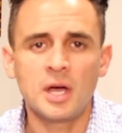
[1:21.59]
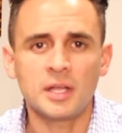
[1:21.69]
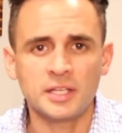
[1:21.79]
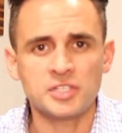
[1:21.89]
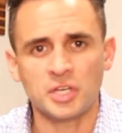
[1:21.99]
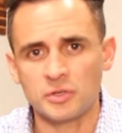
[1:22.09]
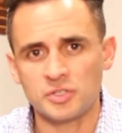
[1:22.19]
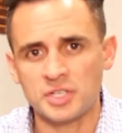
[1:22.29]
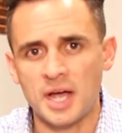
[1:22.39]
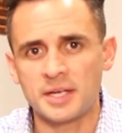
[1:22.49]
unless the other
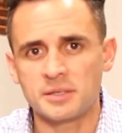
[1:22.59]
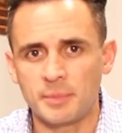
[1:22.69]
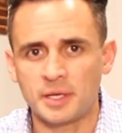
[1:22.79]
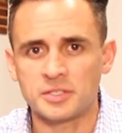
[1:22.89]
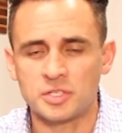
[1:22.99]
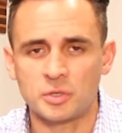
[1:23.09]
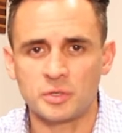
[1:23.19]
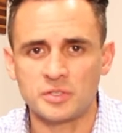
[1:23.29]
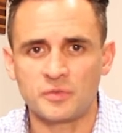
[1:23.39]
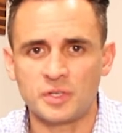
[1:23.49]
side demands
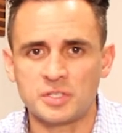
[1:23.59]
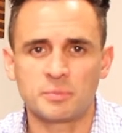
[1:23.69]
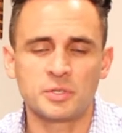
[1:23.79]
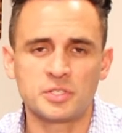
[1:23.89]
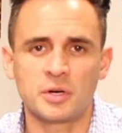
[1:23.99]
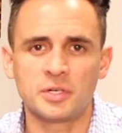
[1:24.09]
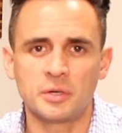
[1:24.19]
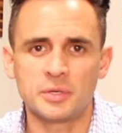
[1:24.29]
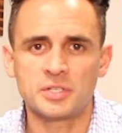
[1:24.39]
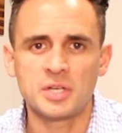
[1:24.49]
attorney's fees and puts you on
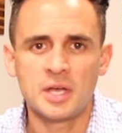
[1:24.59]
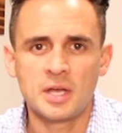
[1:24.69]
notice.